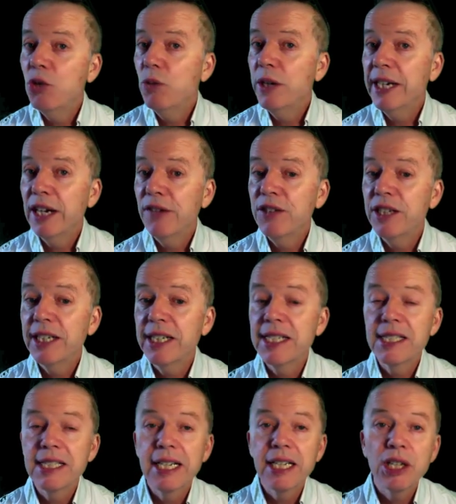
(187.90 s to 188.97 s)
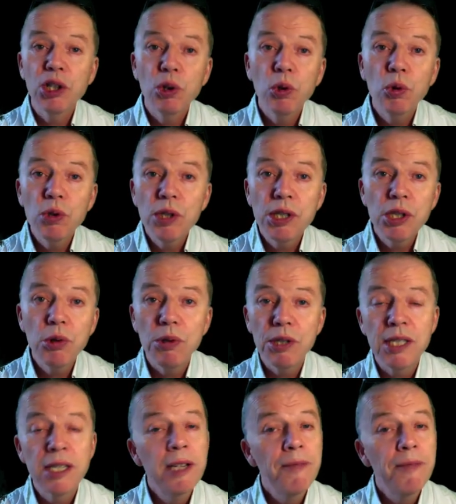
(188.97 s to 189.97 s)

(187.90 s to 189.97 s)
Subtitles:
we have to consider all sorts